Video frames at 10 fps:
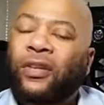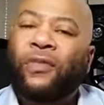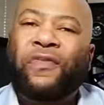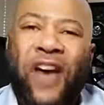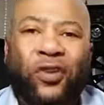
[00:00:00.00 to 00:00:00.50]

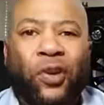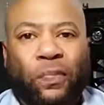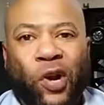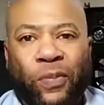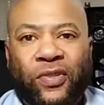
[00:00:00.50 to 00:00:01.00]
you found your
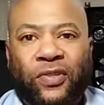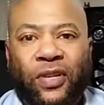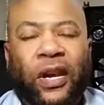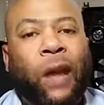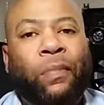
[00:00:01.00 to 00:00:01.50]
purpose
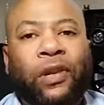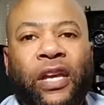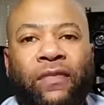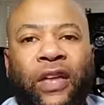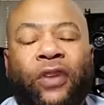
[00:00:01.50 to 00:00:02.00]
and i
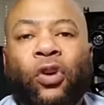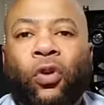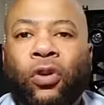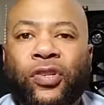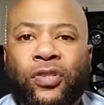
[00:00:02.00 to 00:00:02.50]
believe that
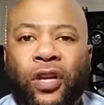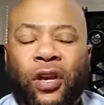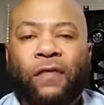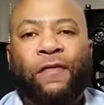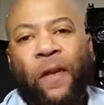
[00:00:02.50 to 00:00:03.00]
doors
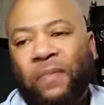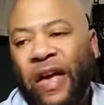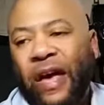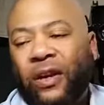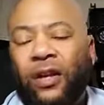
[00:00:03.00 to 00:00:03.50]
from
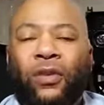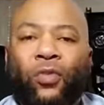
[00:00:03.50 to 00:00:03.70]
that